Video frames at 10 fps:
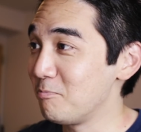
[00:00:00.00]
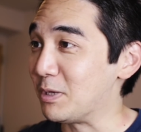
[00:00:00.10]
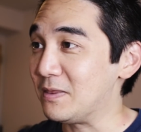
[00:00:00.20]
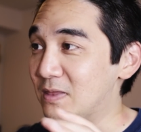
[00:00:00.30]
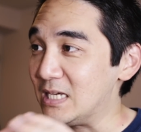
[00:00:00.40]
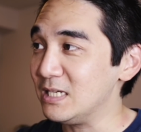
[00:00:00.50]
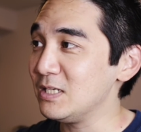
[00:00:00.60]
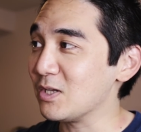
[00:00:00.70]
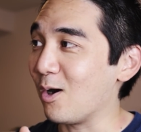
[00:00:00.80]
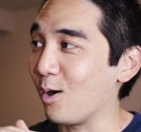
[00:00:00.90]
But
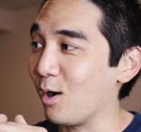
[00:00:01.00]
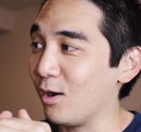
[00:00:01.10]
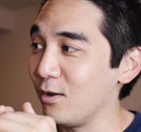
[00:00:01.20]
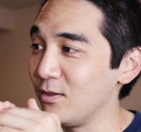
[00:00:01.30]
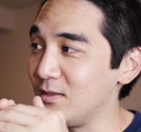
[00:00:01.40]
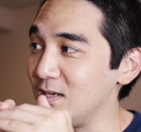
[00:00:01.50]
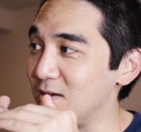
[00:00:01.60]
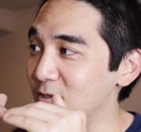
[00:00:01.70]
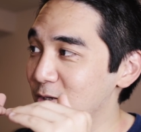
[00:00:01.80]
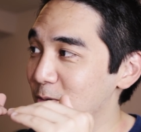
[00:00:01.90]
these are
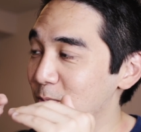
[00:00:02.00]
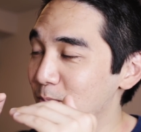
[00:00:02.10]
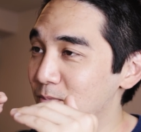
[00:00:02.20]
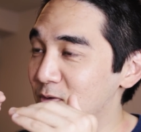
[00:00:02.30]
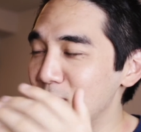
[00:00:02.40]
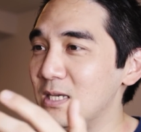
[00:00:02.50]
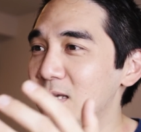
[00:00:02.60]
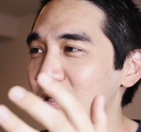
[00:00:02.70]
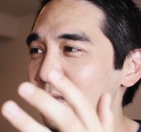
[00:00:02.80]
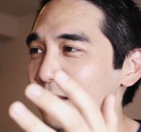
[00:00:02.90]
to
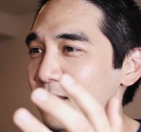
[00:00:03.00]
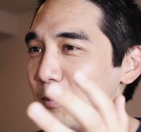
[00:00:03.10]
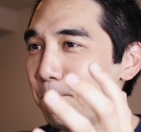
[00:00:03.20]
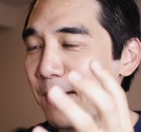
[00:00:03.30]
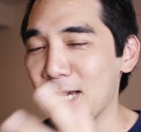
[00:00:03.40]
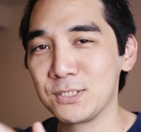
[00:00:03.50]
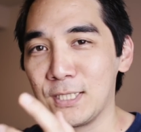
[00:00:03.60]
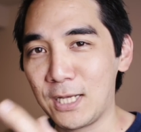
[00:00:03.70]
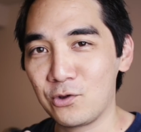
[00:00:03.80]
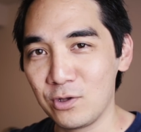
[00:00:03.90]
me, the best
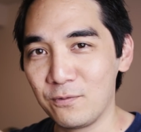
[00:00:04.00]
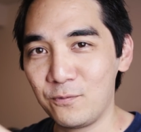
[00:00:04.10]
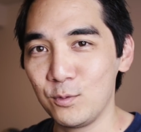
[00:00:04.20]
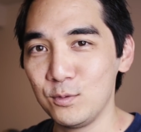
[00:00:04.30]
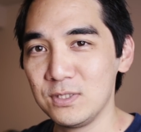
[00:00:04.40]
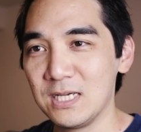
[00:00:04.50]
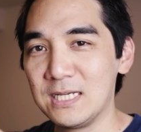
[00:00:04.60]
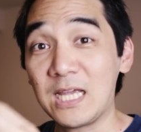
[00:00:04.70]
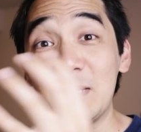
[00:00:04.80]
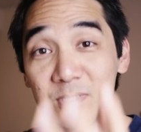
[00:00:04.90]
collection of foods,
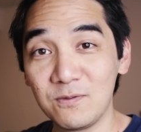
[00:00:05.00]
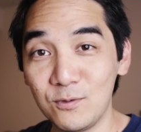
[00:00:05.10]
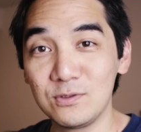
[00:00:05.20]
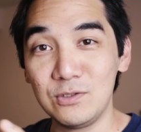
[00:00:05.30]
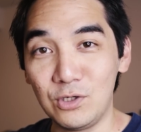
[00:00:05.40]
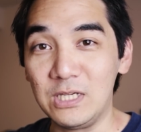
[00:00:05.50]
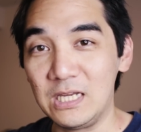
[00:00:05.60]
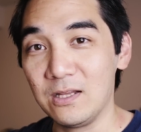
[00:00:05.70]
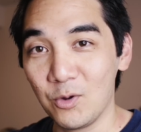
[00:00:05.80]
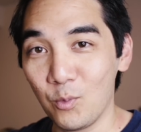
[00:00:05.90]
types of foods that you can
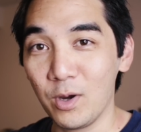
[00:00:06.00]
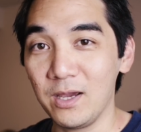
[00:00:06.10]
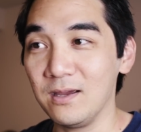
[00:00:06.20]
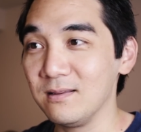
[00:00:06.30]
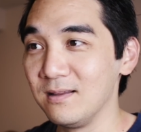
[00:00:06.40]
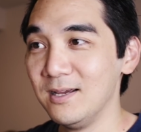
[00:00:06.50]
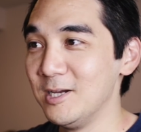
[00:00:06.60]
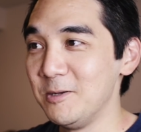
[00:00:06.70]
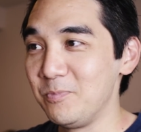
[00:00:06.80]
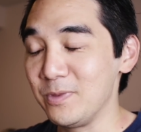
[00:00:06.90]
eat in Hawaii. And
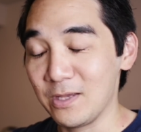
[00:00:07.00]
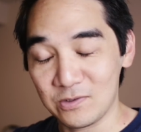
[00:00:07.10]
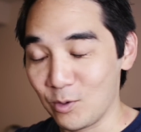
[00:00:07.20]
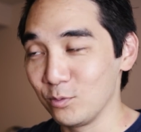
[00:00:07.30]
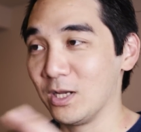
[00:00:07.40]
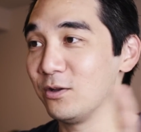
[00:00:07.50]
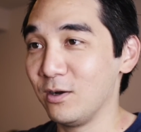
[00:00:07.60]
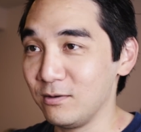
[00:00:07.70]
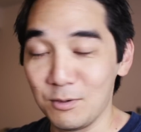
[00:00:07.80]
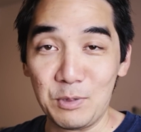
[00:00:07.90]
there's a whole
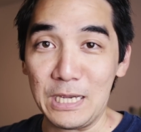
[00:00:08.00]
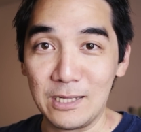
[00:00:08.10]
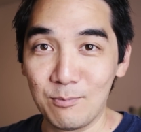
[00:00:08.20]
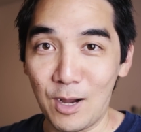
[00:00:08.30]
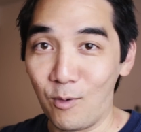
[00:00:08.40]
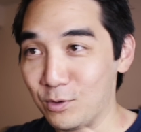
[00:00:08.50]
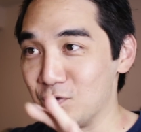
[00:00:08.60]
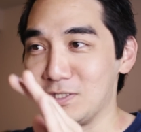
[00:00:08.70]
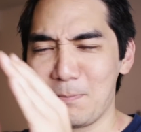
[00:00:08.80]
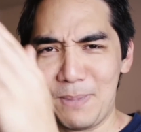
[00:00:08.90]
nother debate about which
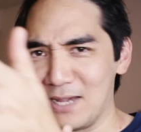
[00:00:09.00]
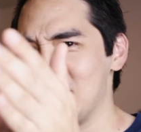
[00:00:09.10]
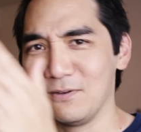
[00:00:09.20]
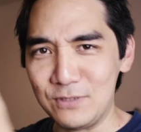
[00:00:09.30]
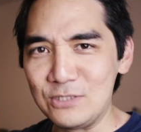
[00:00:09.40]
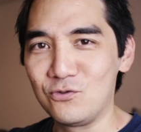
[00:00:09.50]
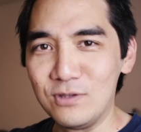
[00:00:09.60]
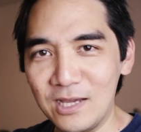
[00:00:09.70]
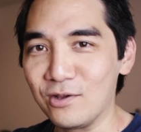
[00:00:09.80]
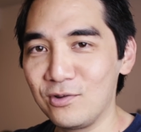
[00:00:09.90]
is the best of each
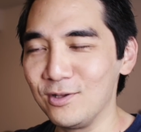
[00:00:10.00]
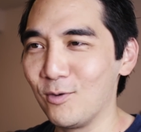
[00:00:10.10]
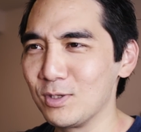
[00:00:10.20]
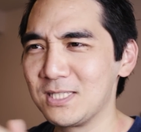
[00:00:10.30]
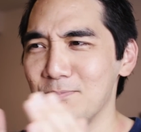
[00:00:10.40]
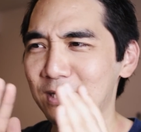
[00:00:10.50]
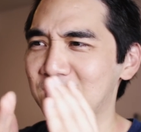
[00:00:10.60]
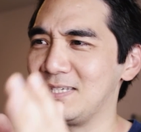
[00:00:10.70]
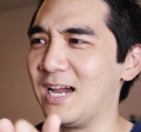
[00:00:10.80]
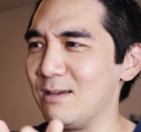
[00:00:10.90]
dish. You know, what's the
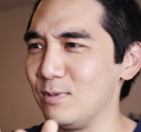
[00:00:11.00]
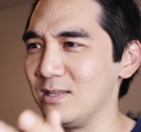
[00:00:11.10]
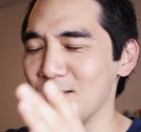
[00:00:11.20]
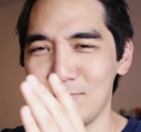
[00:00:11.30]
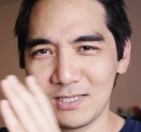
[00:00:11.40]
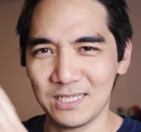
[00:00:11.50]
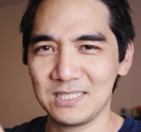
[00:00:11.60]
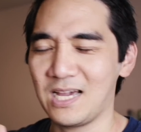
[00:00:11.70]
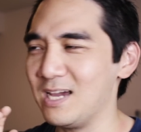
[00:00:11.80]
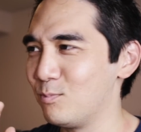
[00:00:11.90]
best saimin, the best
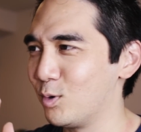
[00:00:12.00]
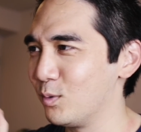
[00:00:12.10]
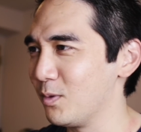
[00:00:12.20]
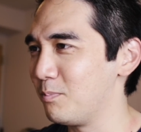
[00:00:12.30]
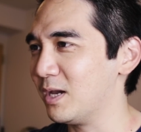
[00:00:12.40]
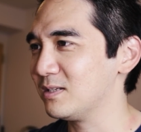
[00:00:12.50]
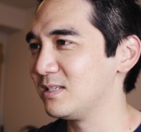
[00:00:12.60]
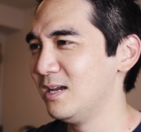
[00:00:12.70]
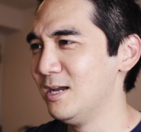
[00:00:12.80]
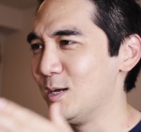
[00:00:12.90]
acai bowl, the
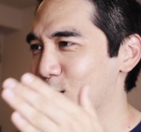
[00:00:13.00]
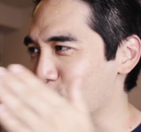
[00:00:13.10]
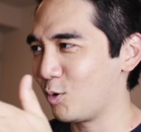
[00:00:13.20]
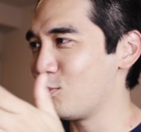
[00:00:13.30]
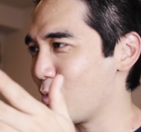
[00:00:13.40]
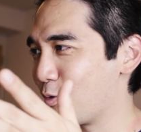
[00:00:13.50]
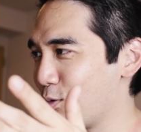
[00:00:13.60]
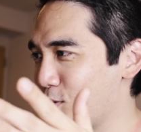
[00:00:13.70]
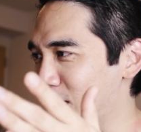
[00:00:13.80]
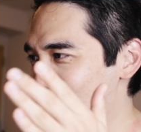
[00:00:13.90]
best loco
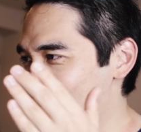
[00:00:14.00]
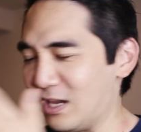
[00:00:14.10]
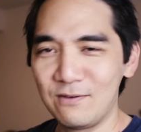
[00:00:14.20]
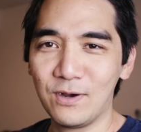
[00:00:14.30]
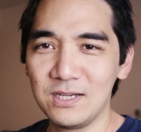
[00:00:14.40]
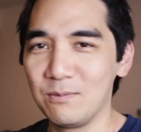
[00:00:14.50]
moco, and shave ice.